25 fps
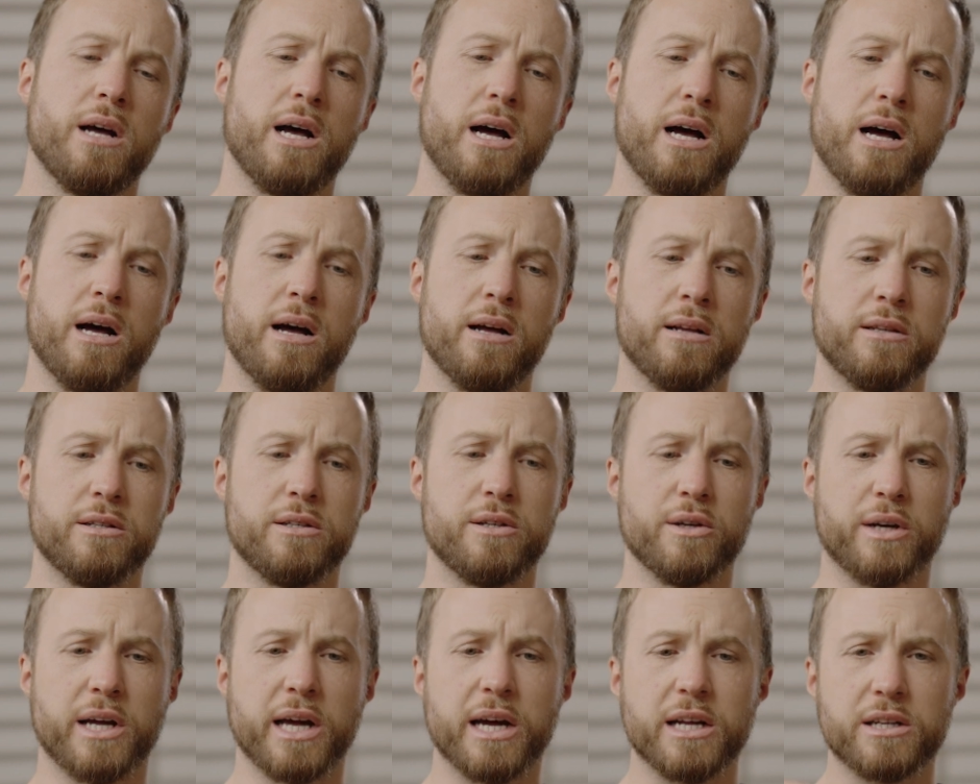
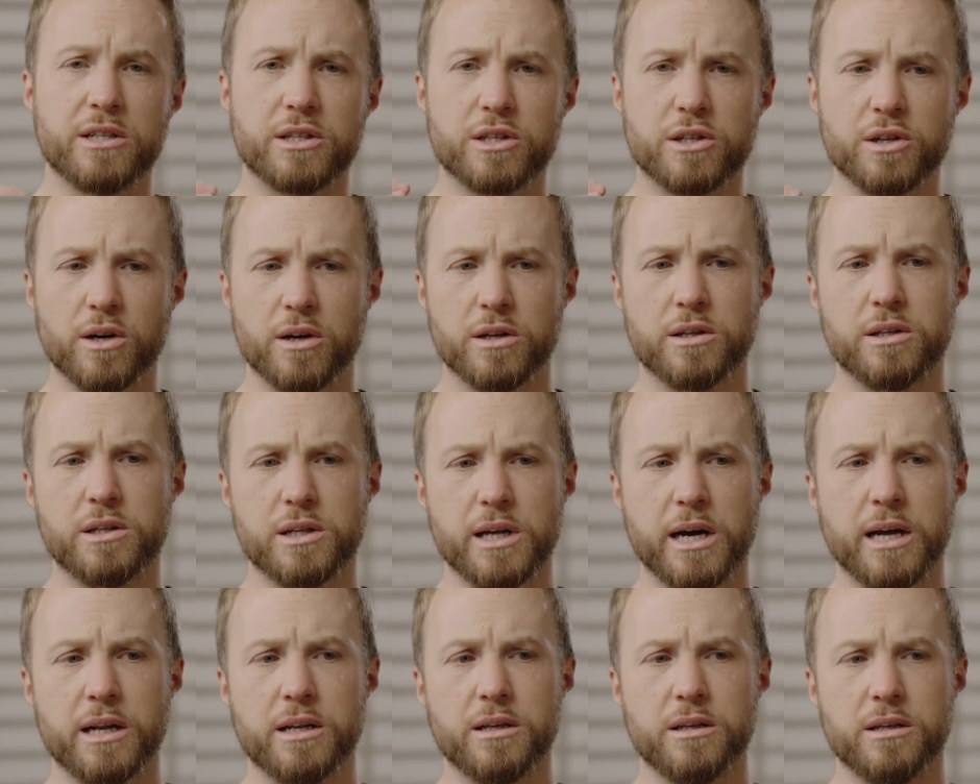to get shots
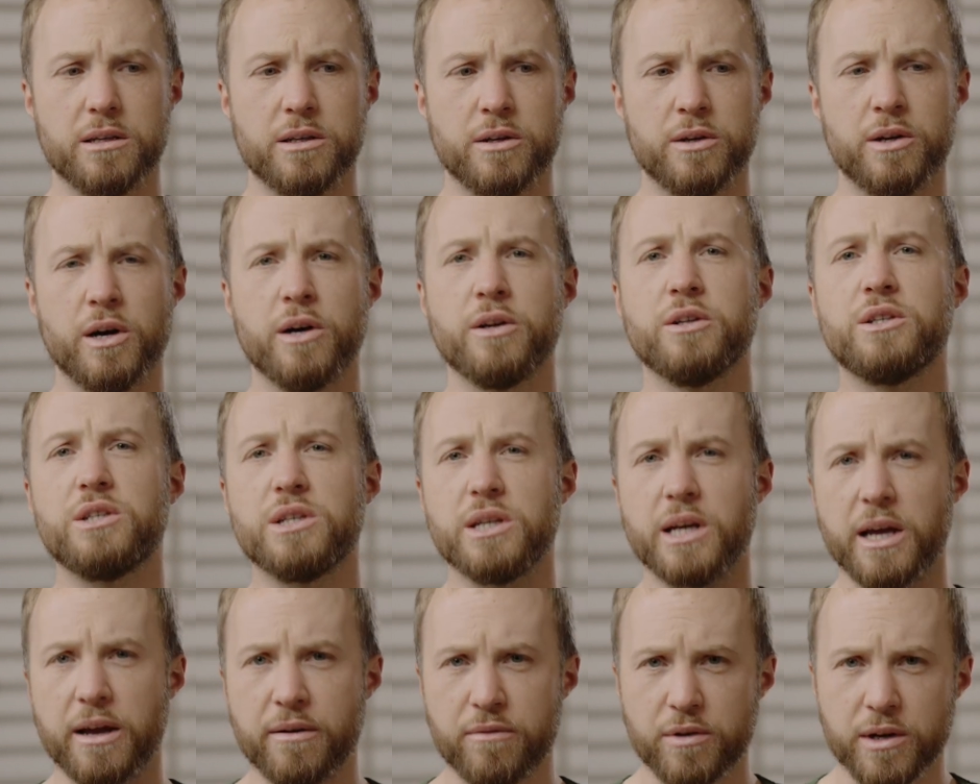that you don't
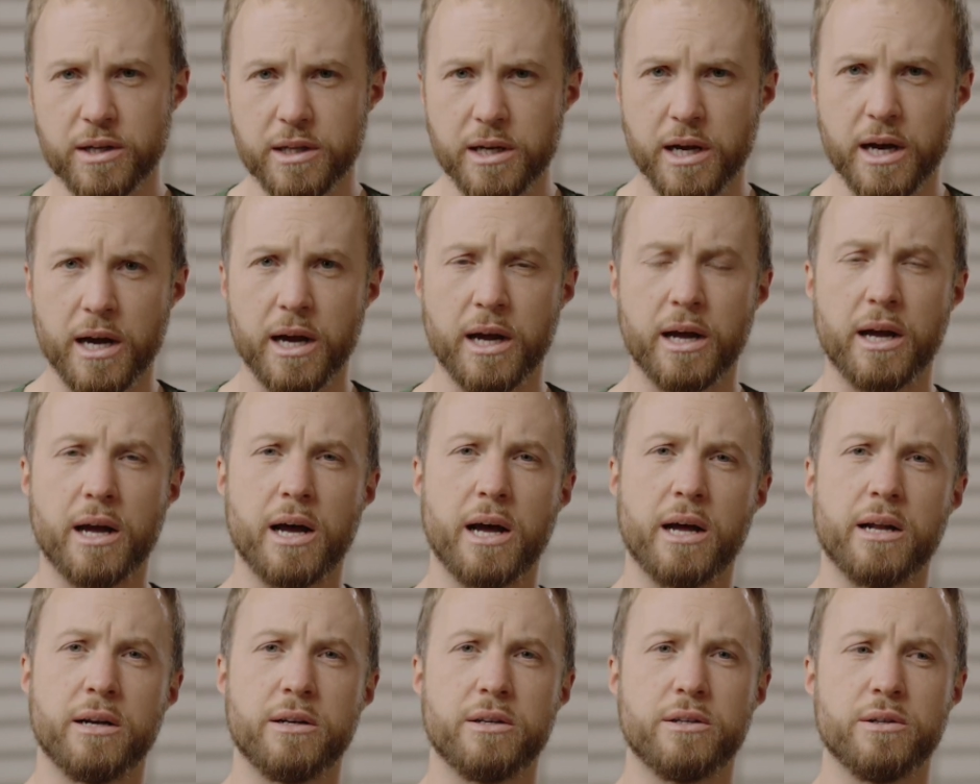see every day,
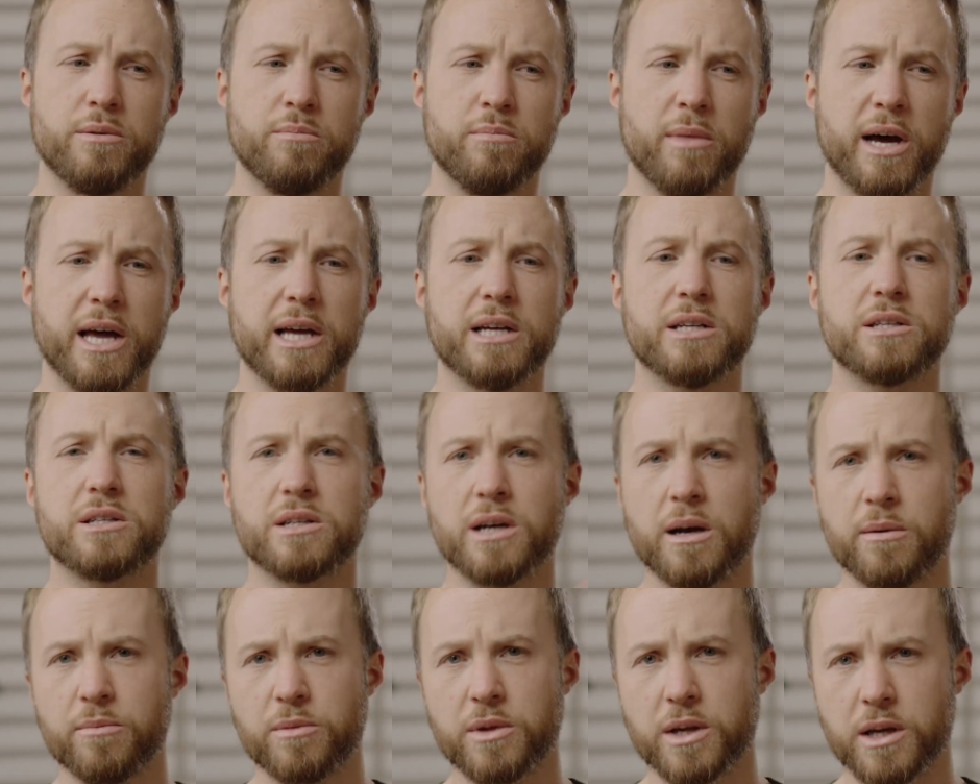and to make
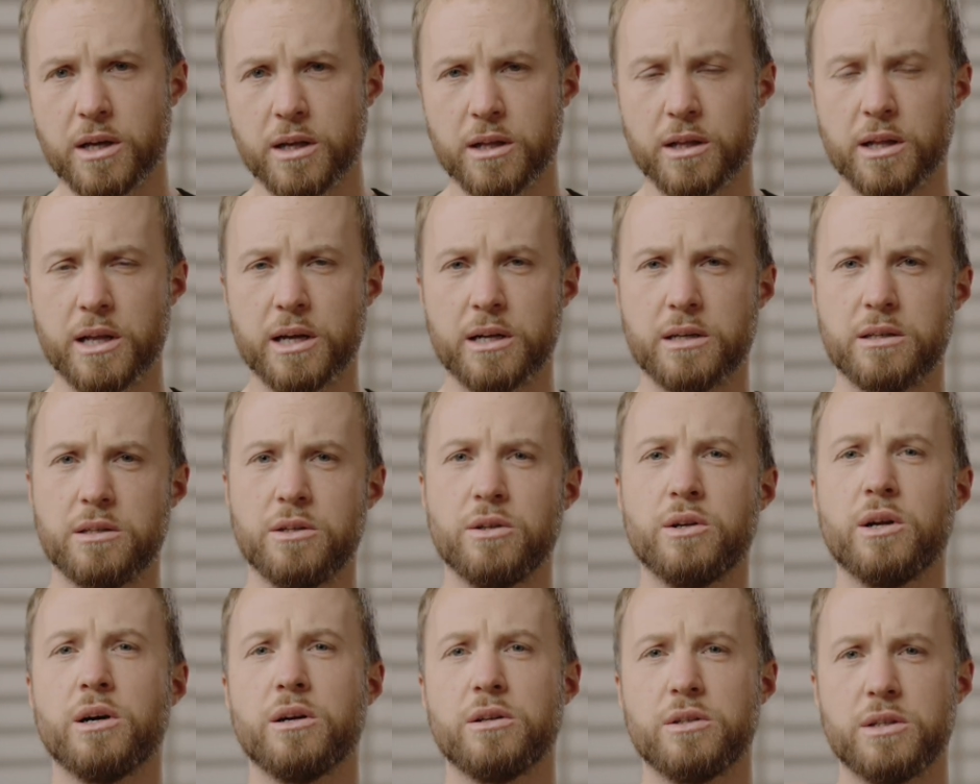something that
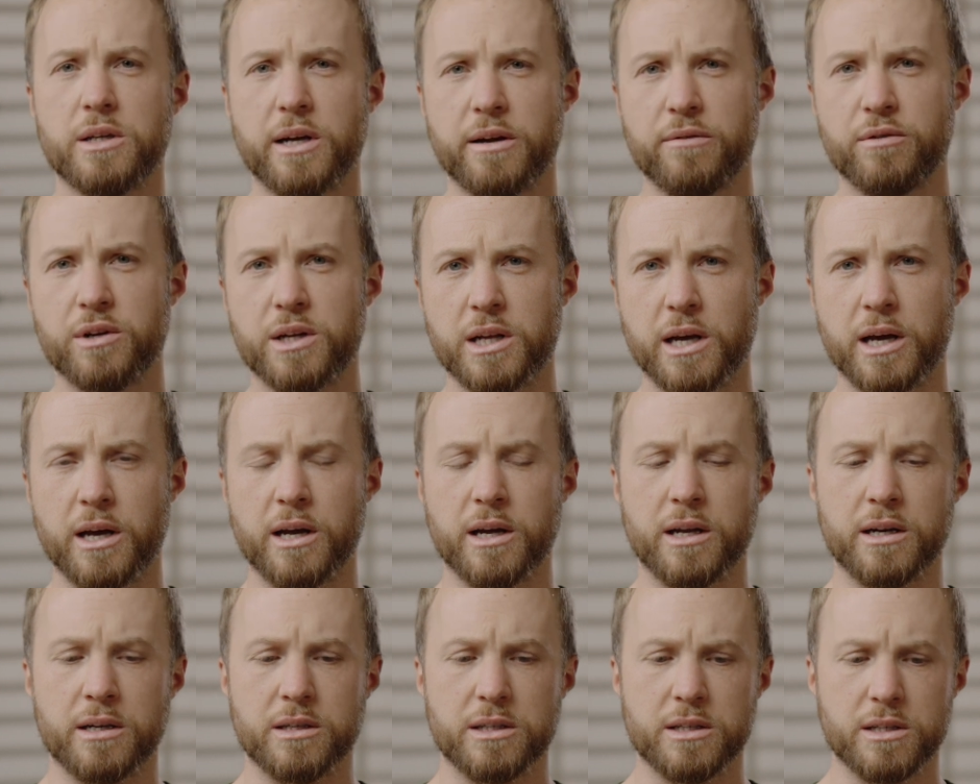you don't see every
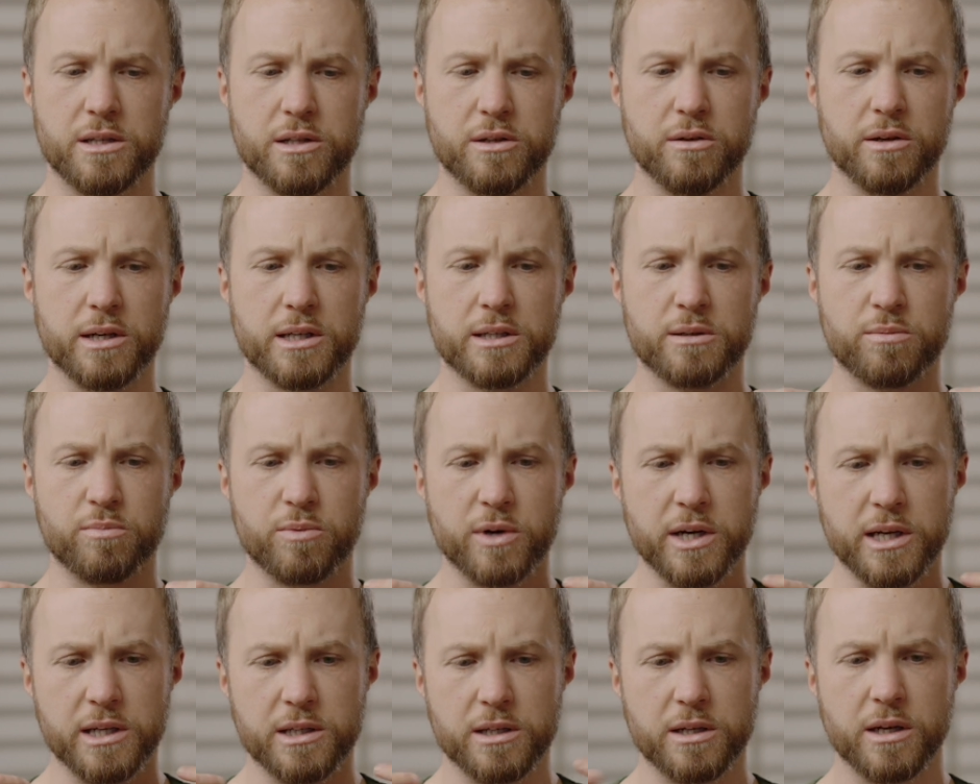day, and just to
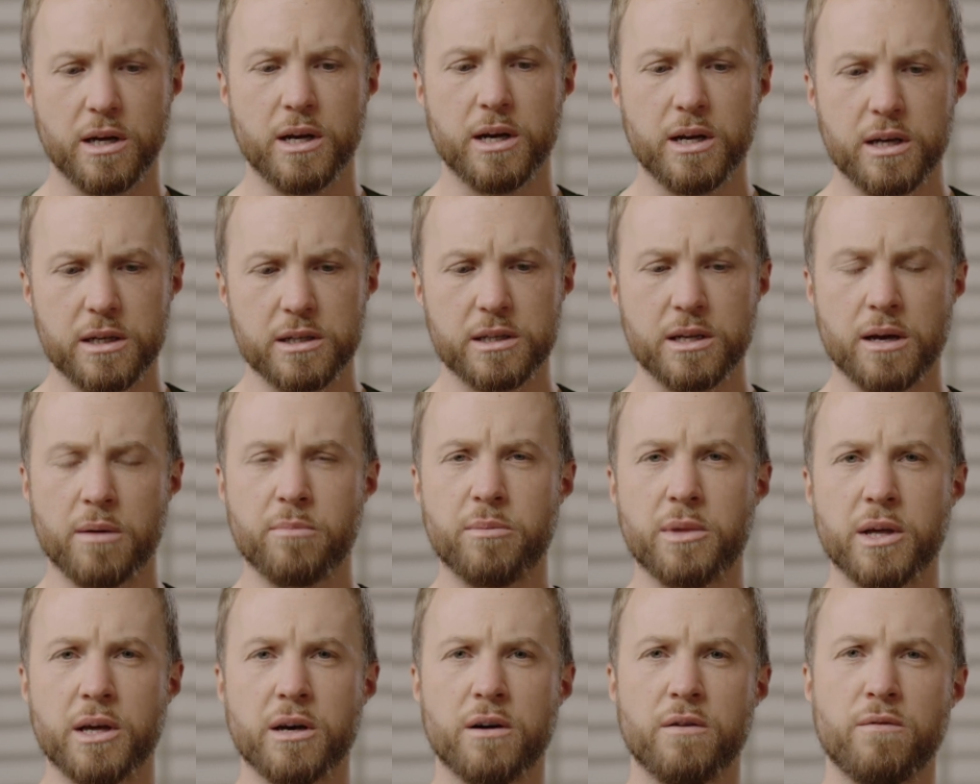express
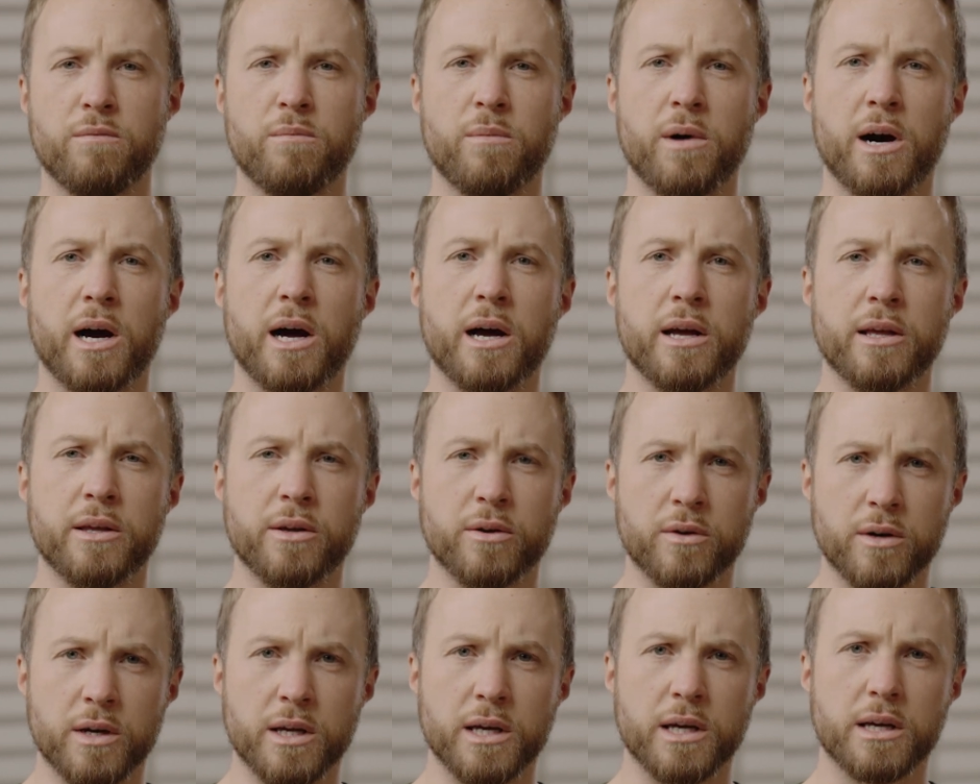something of my
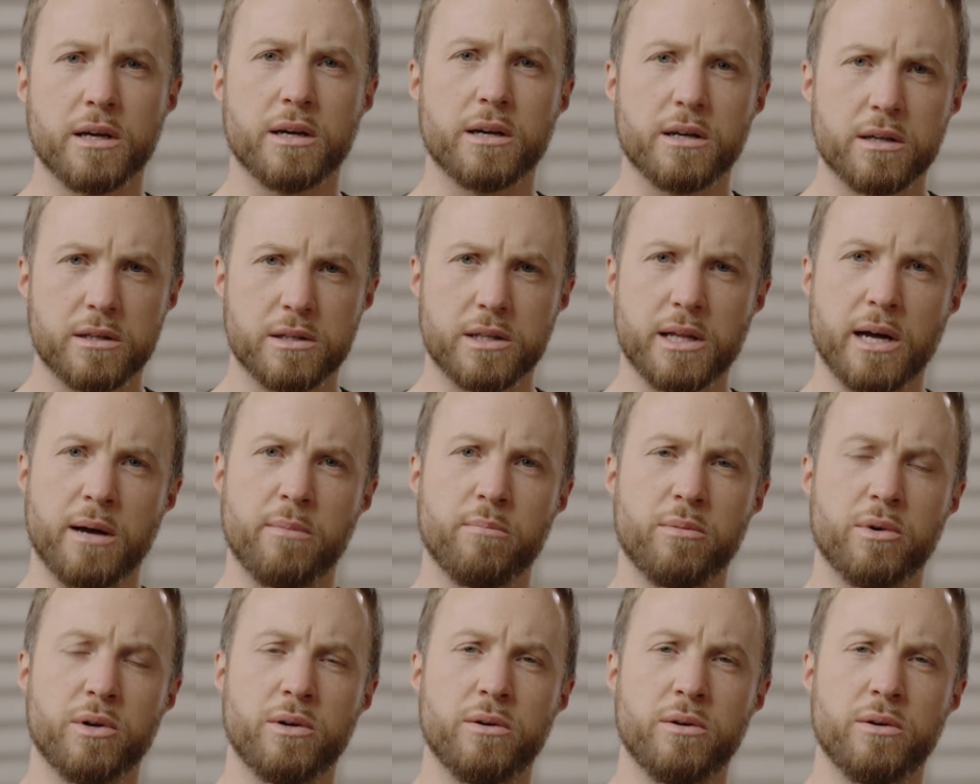unique stamp on